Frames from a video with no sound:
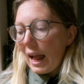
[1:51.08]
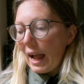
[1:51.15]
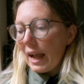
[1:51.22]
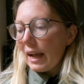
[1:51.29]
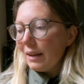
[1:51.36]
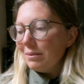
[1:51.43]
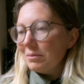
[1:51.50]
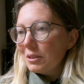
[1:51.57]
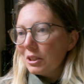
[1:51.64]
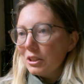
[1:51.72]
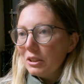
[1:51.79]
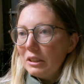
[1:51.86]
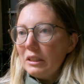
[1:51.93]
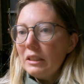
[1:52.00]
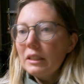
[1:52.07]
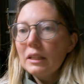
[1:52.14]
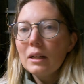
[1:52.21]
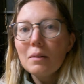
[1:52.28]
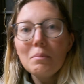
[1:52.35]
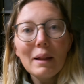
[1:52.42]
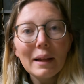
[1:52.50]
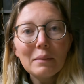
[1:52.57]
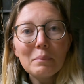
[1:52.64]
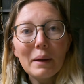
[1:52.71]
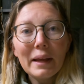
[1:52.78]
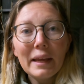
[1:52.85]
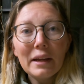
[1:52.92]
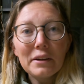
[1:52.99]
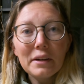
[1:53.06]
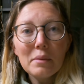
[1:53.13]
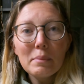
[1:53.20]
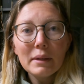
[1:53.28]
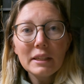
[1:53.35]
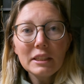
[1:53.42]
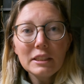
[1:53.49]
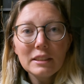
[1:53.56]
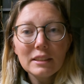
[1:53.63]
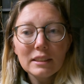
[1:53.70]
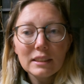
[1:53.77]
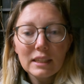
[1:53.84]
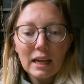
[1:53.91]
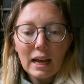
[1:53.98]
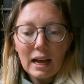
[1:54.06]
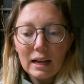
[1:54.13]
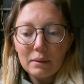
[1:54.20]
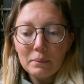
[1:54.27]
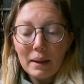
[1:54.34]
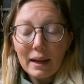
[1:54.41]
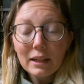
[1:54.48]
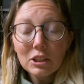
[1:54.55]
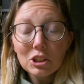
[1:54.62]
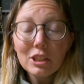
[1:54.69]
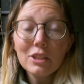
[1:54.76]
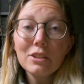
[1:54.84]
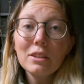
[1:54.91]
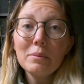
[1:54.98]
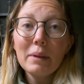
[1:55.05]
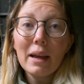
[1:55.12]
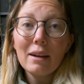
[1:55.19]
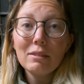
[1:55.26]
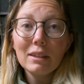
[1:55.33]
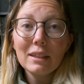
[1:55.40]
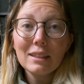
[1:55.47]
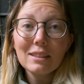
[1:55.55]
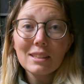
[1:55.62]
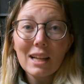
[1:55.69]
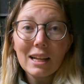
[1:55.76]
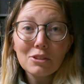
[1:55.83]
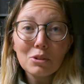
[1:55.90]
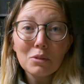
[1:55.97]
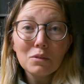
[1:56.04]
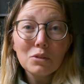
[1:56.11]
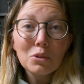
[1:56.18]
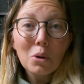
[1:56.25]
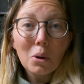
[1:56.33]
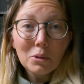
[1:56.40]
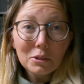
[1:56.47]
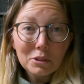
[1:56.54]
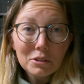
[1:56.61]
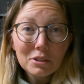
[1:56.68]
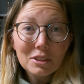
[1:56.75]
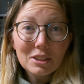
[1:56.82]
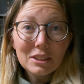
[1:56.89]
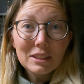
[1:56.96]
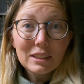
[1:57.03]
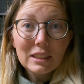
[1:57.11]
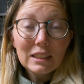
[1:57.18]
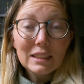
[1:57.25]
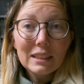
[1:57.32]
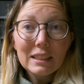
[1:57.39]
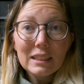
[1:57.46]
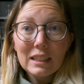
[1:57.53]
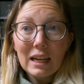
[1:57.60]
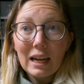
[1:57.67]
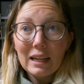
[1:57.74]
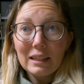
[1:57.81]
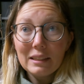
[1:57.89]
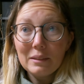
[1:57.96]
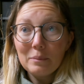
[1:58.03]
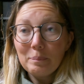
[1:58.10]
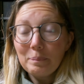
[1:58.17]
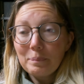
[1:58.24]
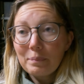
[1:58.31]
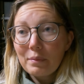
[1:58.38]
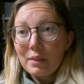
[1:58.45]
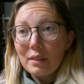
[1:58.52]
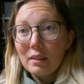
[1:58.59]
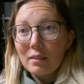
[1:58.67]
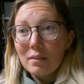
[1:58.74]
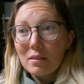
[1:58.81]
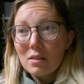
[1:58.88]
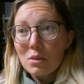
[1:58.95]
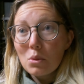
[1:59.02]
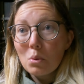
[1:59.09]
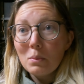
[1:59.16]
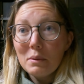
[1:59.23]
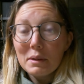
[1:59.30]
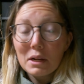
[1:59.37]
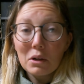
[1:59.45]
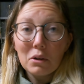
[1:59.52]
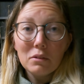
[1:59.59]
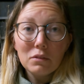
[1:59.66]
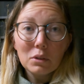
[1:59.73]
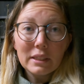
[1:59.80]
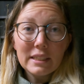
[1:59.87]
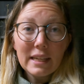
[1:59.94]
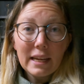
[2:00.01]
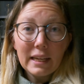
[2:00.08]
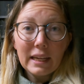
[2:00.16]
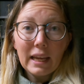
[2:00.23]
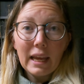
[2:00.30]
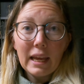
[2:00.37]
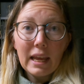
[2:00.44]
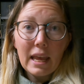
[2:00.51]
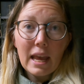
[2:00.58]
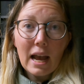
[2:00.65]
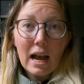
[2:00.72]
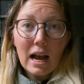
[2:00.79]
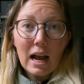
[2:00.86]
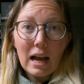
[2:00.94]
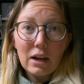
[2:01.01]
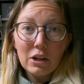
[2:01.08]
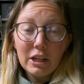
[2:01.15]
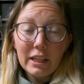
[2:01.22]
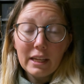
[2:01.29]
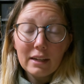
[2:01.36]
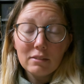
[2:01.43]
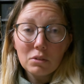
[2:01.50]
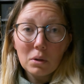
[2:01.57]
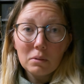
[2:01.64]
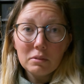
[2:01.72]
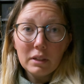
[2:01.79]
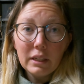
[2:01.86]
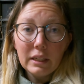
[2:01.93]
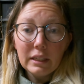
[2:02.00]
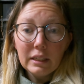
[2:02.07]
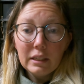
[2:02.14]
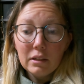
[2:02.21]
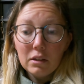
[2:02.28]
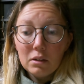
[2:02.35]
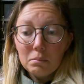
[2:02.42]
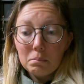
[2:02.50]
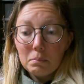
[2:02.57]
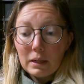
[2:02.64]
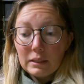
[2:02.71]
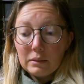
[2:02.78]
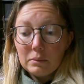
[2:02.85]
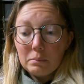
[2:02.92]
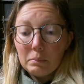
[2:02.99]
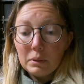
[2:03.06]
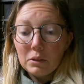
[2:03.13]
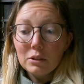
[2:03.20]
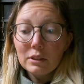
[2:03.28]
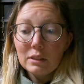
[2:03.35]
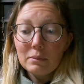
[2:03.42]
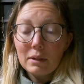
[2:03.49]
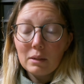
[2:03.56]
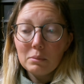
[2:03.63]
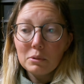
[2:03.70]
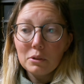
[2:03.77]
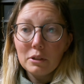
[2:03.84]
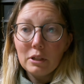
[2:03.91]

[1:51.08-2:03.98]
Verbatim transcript: I'm gonna plait my hair in a bit. I'm actually gonna be having a slice of toast. Um, normally when I go for a ten K, I only have coffee, but because I'm up so